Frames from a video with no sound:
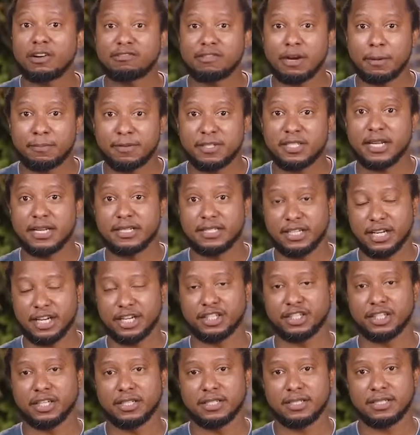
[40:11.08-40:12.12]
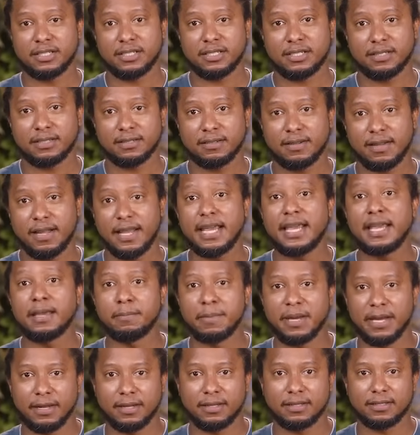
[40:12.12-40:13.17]
representations,
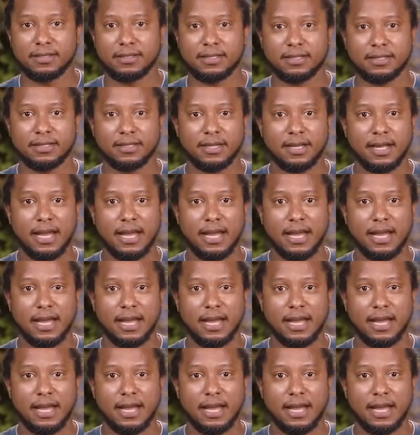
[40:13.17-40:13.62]
emails,